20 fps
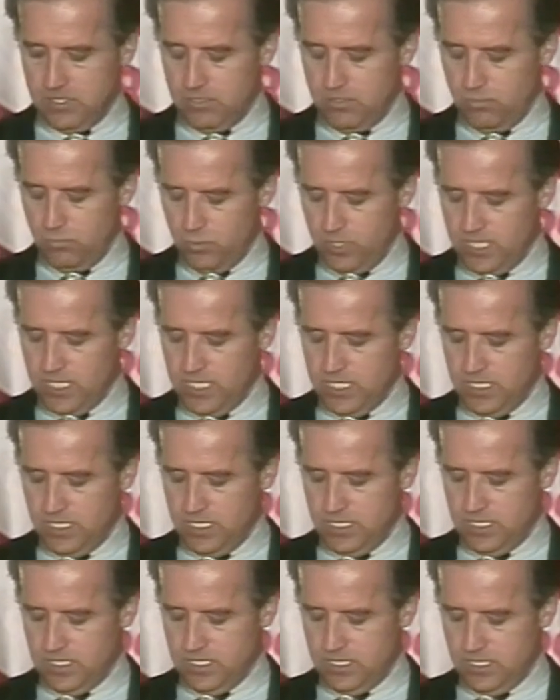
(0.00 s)
we,
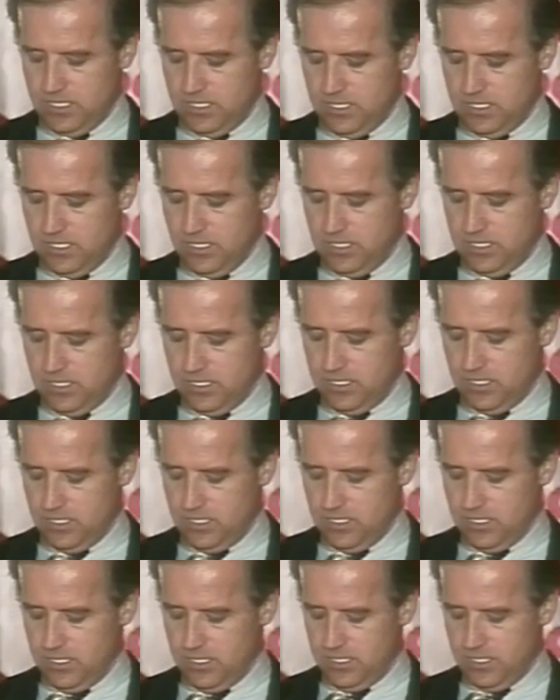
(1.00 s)

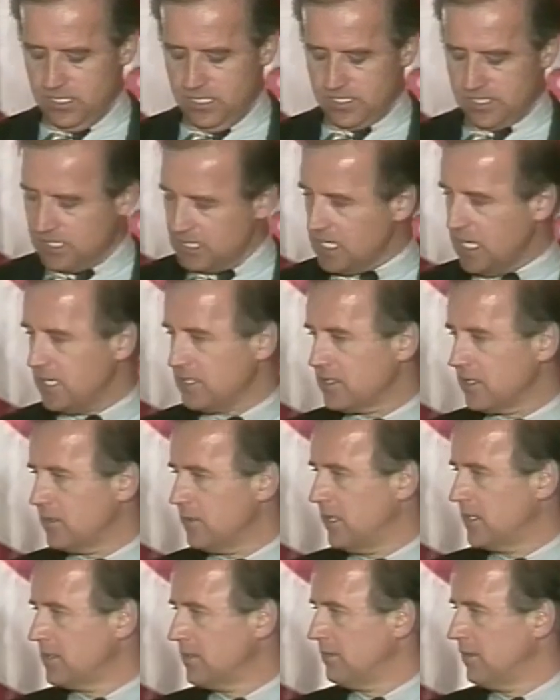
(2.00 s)
as a
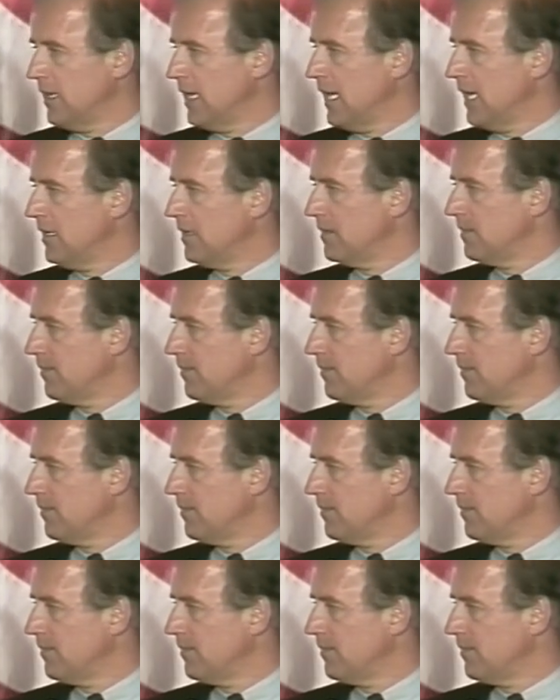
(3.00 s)
consequence of that,